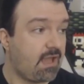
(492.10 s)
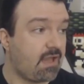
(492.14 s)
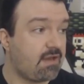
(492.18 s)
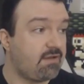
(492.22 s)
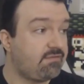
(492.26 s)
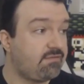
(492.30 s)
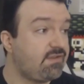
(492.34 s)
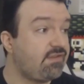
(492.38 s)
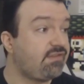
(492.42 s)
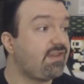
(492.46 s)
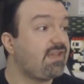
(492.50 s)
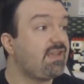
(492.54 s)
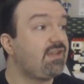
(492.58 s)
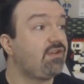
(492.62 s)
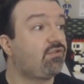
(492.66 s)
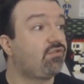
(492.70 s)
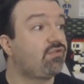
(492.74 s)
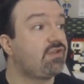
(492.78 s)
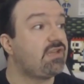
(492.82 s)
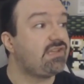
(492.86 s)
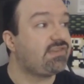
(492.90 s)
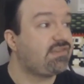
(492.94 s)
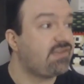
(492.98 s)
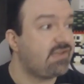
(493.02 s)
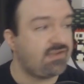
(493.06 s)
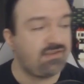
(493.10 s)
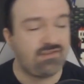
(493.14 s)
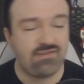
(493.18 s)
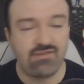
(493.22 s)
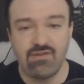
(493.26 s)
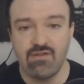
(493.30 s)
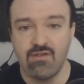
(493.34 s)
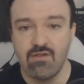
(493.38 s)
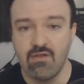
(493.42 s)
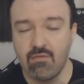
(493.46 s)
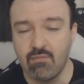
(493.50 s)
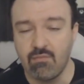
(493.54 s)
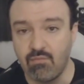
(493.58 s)
and if this
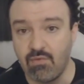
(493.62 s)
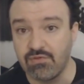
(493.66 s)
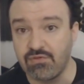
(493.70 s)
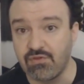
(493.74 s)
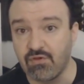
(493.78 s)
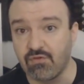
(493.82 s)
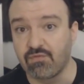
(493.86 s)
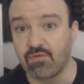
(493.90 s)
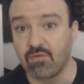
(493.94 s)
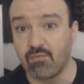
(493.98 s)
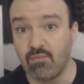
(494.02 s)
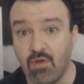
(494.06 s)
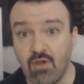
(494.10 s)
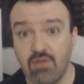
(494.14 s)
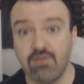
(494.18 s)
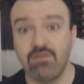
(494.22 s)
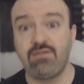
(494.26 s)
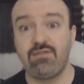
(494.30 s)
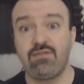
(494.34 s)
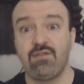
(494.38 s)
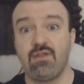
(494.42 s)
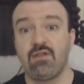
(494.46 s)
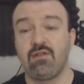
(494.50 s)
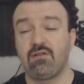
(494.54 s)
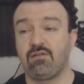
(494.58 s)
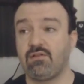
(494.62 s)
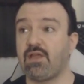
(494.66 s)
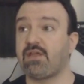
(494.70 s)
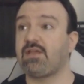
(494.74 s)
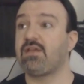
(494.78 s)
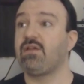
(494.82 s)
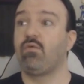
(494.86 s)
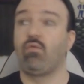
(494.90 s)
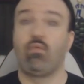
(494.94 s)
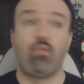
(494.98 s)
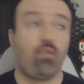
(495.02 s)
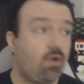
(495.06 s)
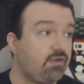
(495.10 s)
increases month over month
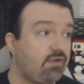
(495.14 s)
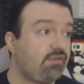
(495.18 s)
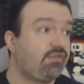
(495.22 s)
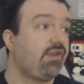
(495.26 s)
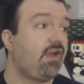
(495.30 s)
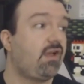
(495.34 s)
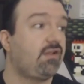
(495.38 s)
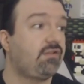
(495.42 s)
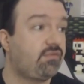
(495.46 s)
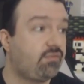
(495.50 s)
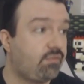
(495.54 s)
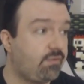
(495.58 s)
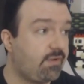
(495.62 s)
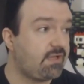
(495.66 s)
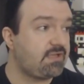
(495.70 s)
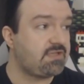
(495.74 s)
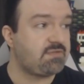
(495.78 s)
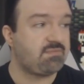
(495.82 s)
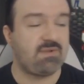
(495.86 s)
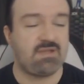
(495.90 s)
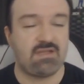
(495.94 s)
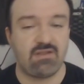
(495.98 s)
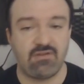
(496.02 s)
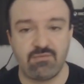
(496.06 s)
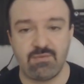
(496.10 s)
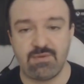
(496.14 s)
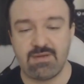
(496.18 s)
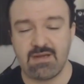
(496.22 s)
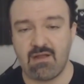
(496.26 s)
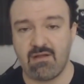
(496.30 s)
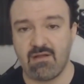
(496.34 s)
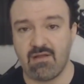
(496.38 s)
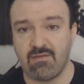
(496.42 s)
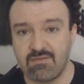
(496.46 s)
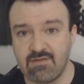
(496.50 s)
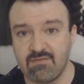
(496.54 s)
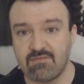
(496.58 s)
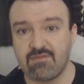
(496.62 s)
like it was on Twitch, because we
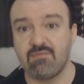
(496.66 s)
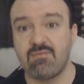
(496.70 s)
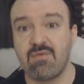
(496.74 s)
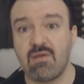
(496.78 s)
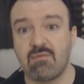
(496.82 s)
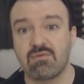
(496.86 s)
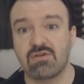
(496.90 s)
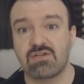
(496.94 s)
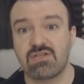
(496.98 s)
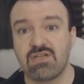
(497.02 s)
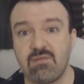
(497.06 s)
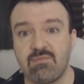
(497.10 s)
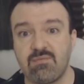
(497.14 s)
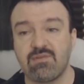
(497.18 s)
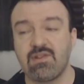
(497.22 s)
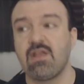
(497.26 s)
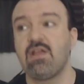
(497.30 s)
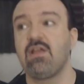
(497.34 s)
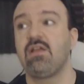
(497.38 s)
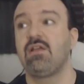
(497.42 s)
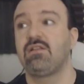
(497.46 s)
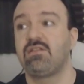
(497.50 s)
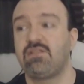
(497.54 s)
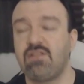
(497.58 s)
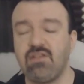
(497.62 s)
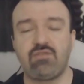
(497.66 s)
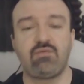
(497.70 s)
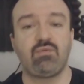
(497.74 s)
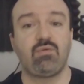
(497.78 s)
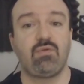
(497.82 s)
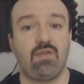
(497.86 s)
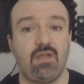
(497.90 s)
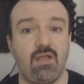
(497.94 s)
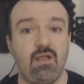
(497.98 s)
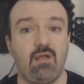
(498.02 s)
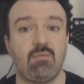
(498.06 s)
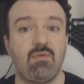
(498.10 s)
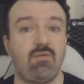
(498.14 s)
now have gifted memberships, this
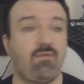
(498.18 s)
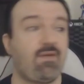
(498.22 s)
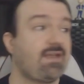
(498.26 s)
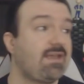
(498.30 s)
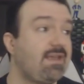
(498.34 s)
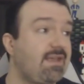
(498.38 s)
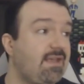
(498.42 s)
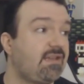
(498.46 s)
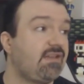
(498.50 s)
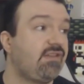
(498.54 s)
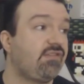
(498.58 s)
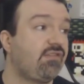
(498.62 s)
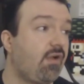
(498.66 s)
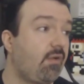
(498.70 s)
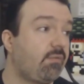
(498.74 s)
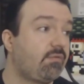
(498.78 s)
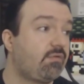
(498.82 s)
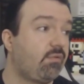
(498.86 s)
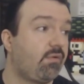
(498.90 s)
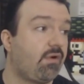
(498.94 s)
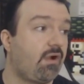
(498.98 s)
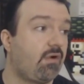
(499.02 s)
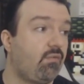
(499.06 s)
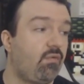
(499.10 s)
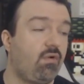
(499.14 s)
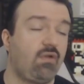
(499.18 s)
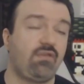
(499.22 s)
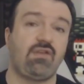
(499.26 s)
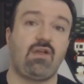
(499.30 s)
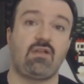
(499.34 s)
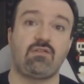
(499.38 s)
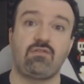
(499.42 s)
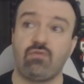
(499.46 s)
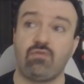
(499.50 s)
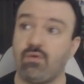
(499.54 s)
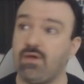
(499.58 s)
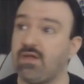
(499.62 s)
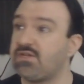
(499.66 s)
will help. If I can get this up to where I was
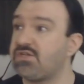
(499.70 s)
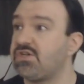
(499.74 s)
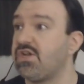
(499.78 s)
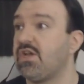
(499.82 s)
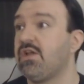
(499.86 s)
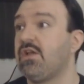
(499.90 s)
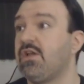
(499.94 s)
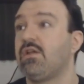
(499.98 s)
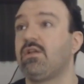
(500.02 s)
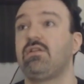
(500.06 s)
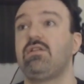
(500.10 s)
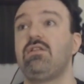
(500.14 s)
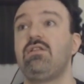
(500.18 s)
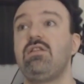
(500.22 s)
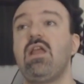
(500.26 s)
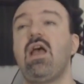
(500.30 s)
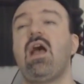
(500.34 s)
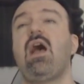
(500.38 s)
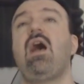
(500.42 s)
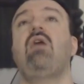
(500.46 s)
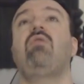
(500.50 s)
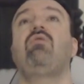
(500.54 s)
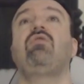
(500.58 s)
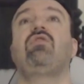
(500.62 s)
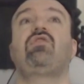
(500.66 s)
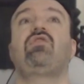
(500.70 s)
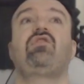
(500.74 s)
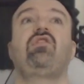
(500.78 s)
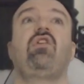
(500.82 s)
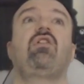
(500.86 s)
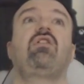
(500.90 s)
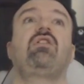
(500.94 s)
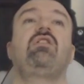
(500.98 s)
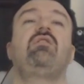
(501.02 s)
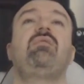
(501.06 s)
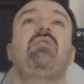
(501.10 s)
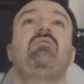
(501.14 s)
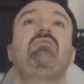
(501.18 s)
on Twitch, now we're
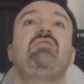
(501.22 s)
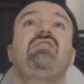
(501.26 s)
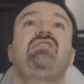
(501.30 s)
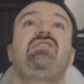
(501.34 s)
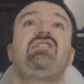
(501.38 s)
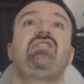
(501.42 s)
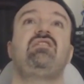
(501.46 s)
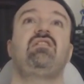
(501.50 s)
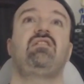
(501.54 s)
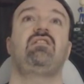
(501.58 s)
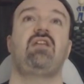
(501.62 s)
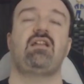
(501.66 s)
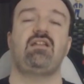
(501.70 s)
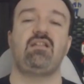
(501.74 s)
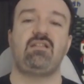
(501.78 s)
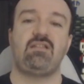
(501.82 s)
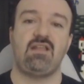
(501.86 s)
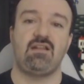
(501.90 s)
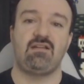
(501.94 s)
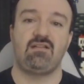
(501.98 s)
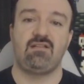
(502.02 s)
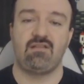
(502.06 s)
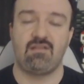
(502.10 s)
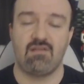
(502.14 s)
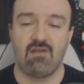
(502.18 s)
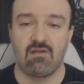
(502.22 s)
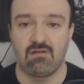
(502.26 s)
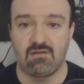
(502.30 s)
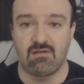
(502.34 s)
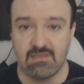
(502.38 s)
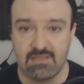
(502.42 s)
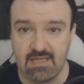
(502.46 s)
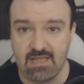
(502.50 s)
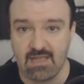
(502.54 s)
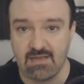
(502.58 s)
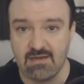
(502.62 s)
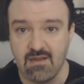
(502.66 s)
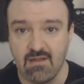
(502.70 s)
starting to maybe see the light at the end of the tunnel
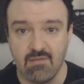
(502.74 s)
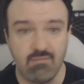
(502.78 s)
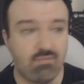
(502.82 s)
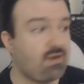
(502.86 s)
again.